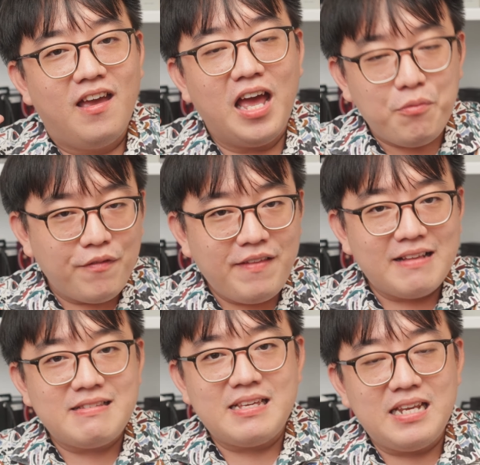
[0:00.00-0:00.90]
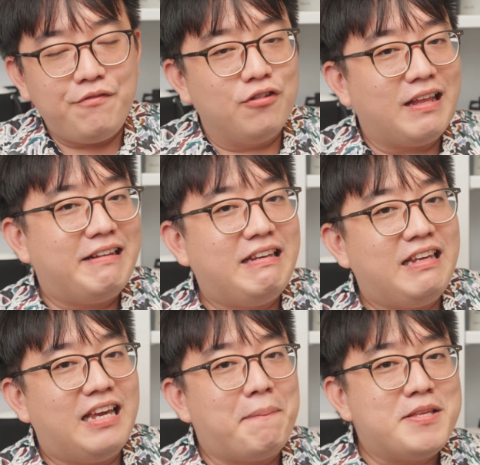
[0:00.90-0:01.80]
And with that said, if you like
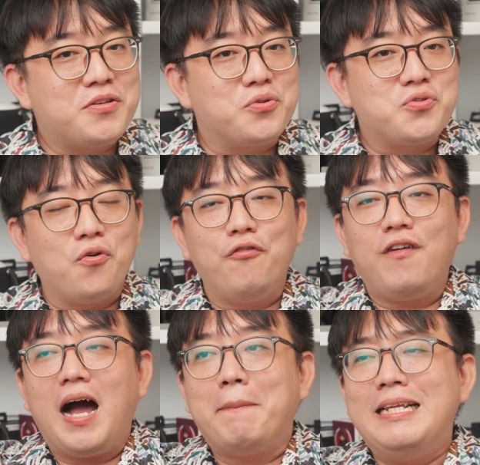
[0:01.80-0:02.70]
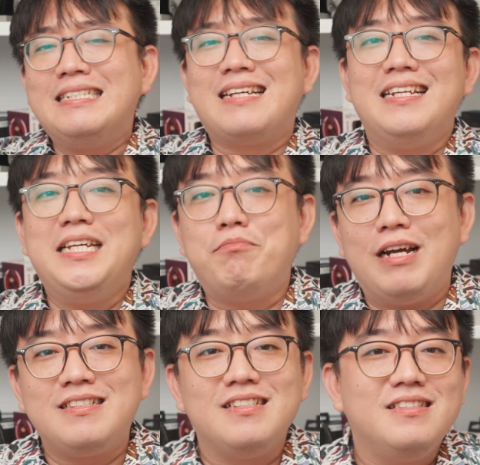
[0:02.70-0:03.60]
the episode so far, please kindly
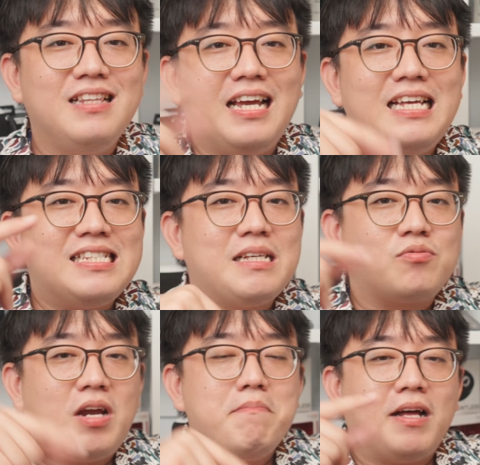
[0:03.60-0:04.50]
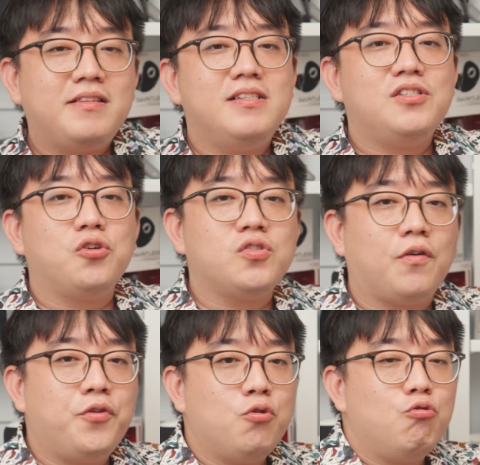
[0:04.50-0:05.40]
press the like and subscribe buttons. Those
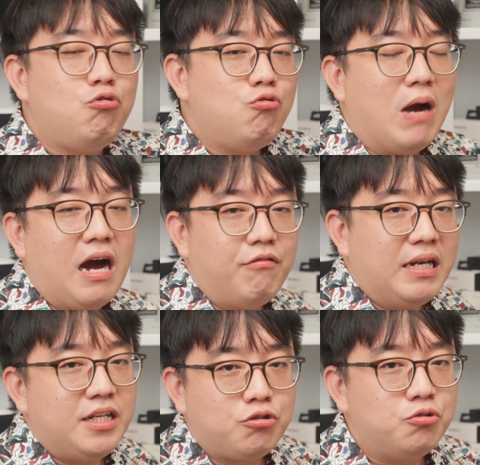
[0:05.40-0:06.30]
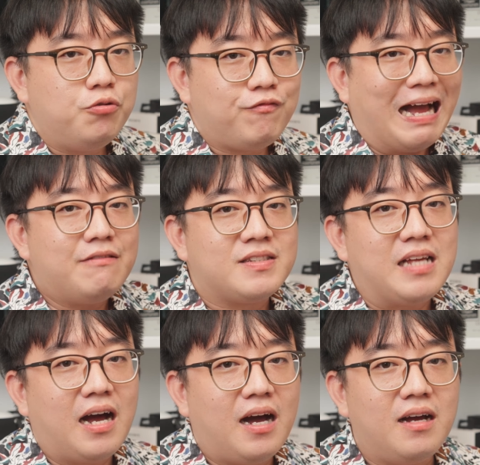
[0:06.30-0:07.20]
of you who do are really true
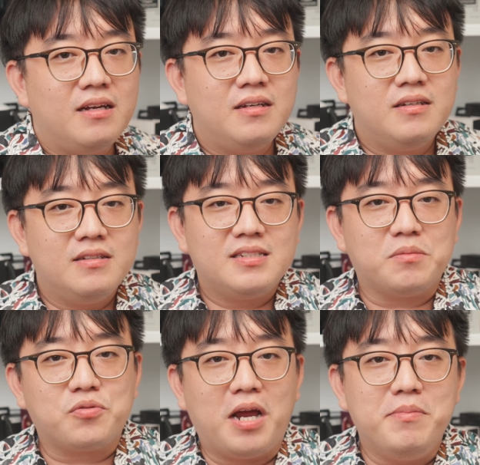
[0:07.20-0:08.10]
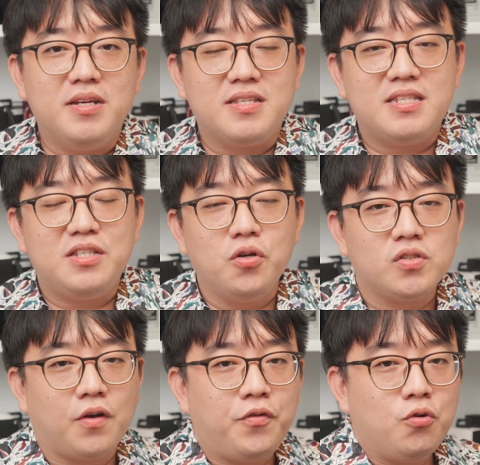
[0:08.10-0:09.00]
5-star subscribers.
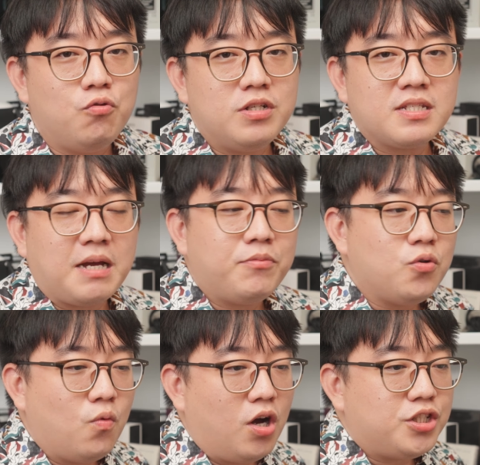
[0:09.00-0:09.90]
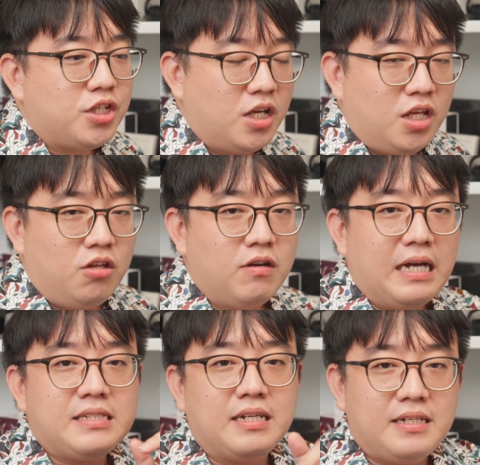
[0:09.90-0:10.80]
Those of you who just come to watch, you
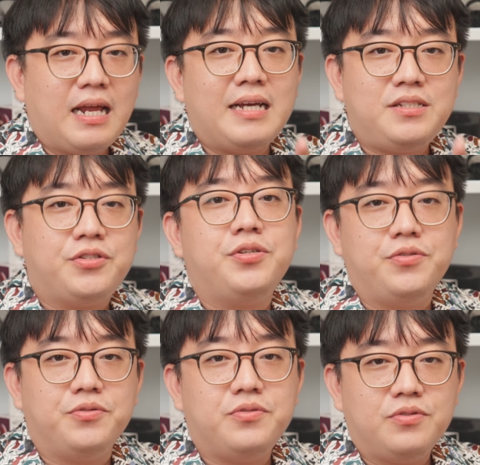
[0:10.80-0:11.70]
guys are nice too.